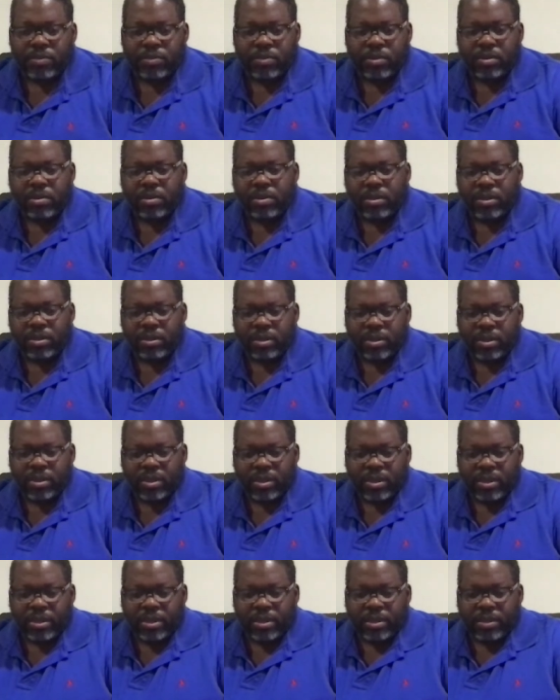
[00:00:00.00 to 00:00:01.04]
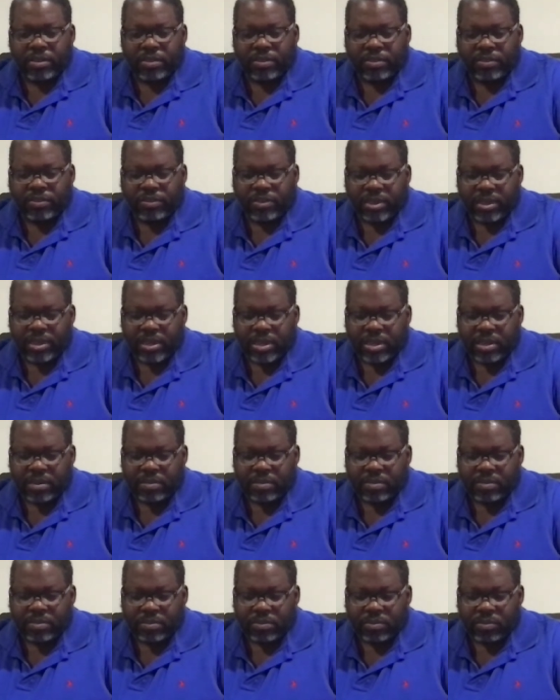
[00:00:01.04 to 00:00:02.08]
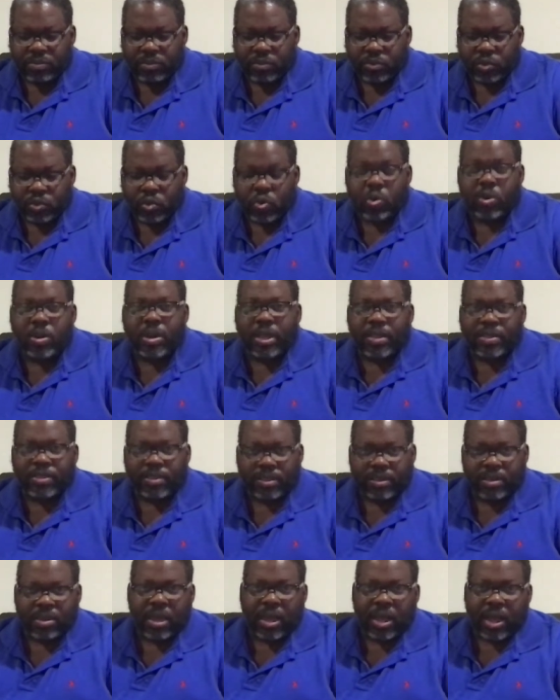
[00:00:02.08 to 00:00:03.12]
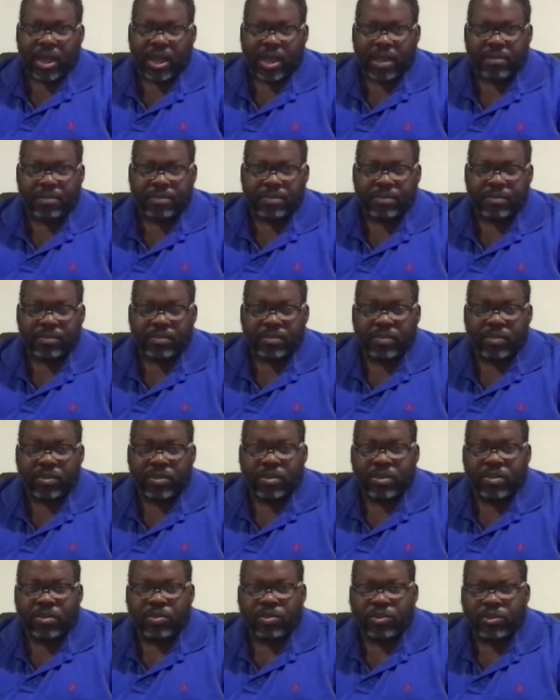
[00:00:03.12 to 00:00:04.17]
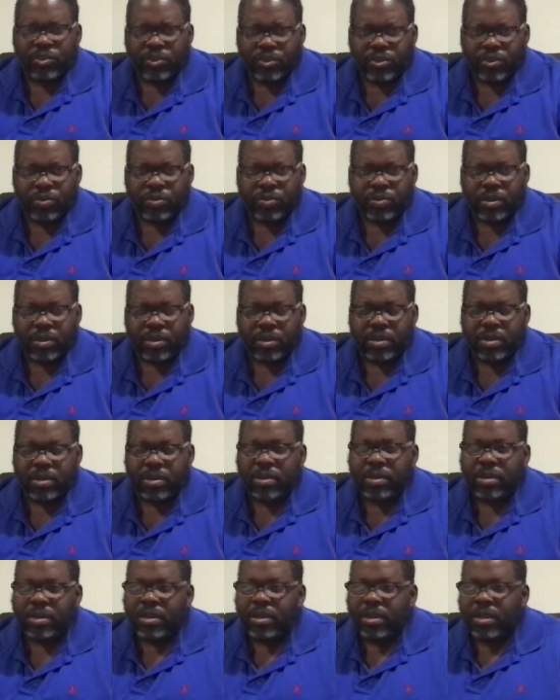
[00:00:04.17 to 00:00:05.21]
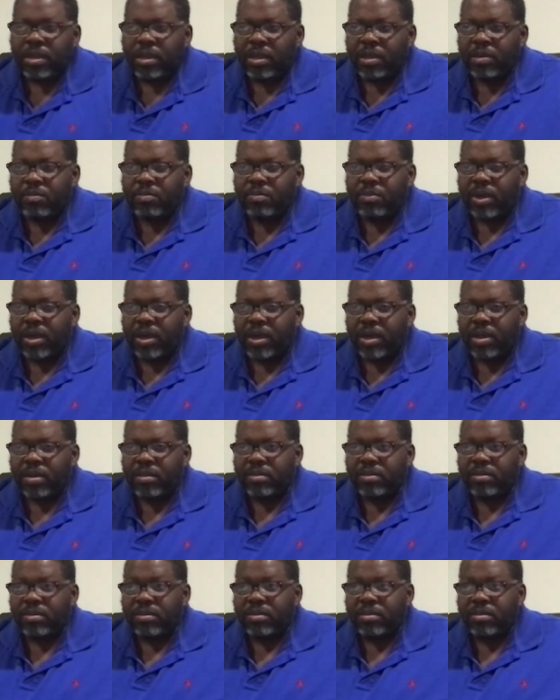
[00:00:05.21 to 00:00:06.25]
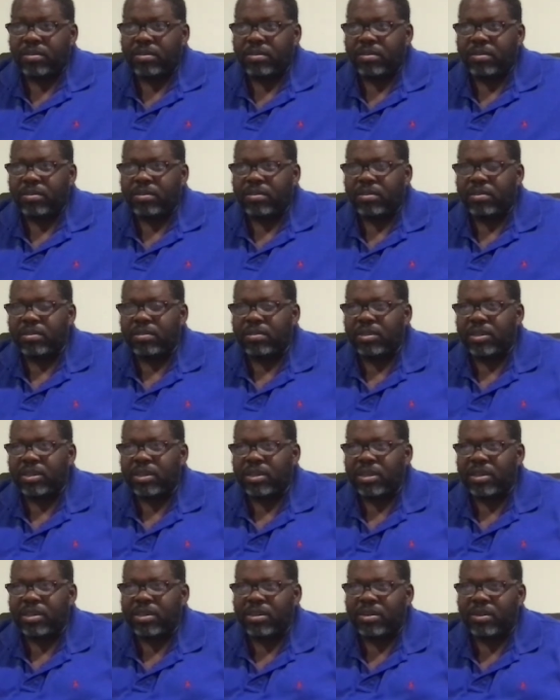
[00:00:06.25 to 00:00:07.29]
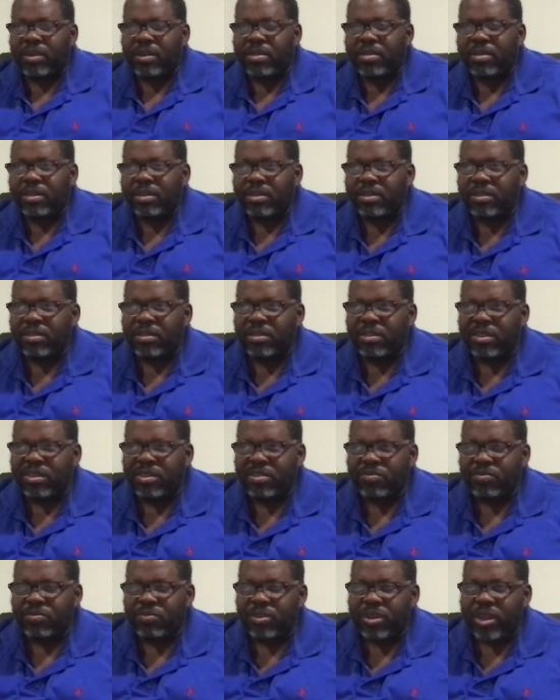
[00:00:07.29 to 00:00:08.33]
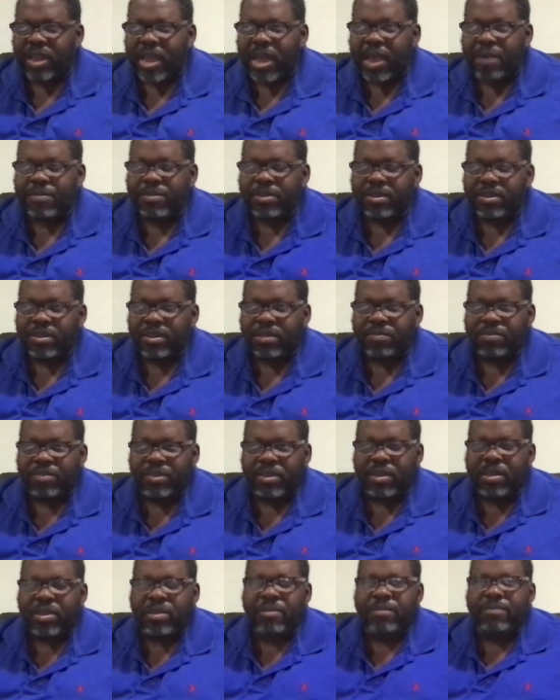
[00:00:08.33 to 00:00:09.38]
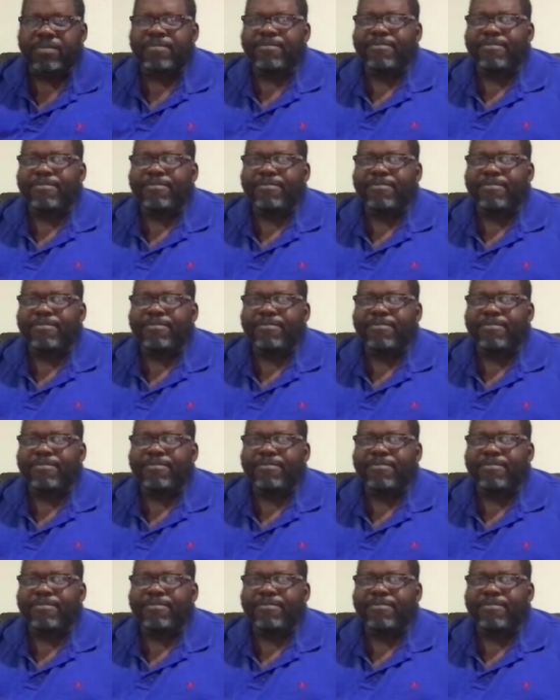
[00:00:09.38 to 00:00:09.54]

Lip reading: would seem good at the time to do it, but then then what happened is I'm thinking,